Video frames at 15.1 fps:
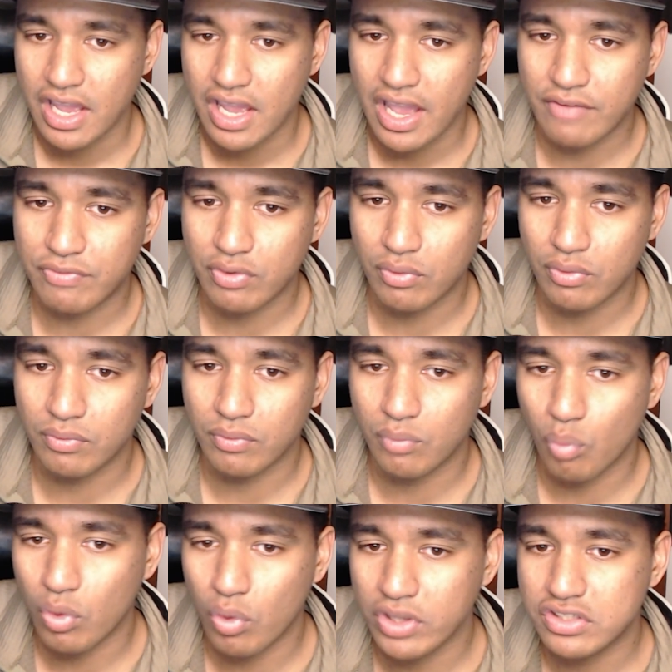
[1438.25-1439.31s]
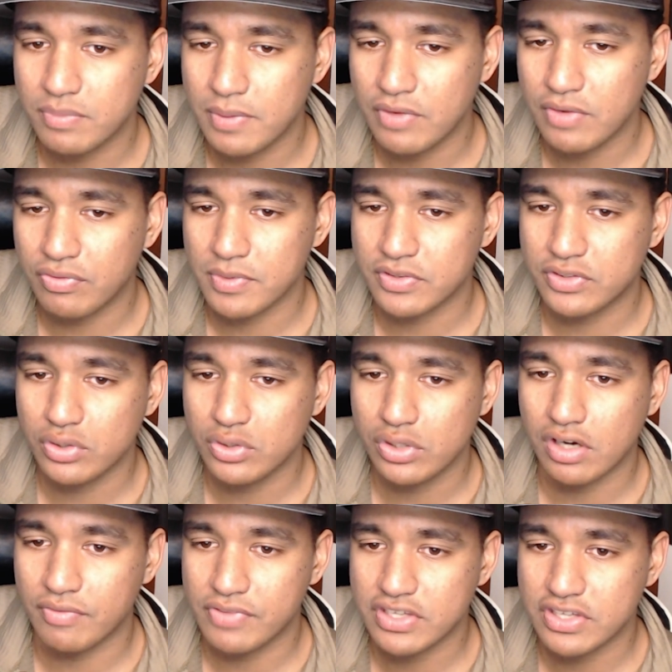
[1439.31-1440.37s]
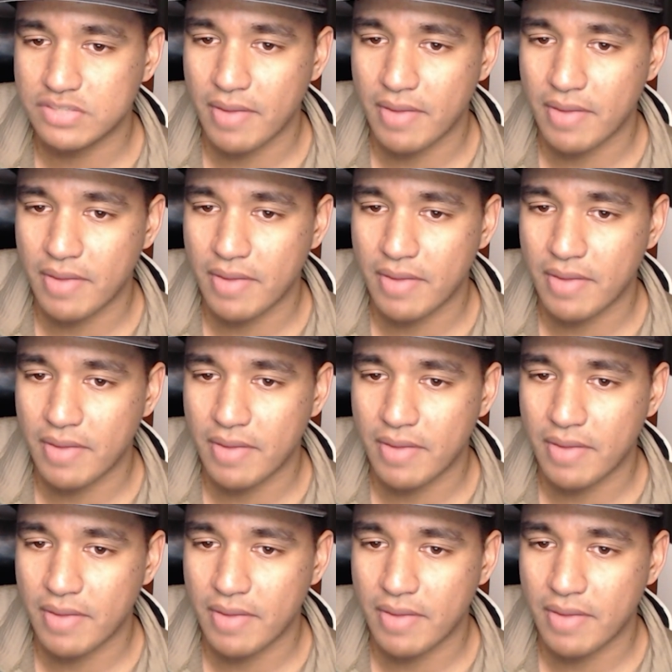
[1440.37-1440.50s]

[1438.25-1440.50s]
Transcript: and for one to be from a studio of this